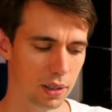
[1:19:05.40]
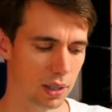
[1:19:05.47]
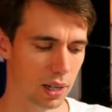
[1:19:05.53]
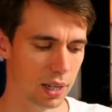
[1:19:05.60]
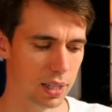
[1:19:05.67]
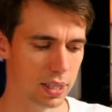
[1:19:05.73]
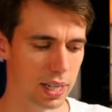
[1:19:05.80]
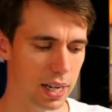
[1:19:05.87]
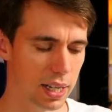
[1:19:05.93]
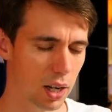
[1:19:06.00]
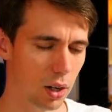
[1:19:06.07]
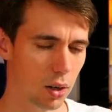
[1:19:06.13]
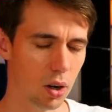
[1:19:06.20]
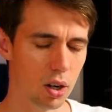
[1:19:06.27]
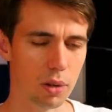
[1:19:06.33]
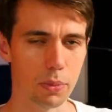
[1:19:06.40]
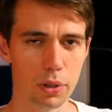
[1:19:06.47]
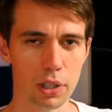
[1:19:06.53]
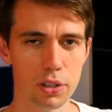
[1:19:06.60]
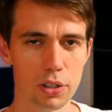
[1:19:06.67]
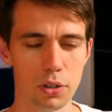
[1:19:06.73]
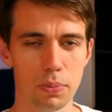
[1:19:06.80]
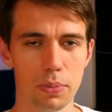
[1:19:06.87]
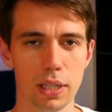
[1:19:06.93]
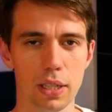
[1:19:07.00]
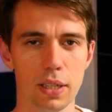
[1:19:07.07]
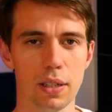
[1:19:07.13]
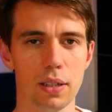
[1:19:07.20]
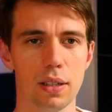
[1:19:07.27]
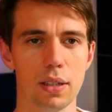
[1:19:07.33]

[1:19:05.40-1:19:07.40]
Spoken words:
understand how long a mora should be,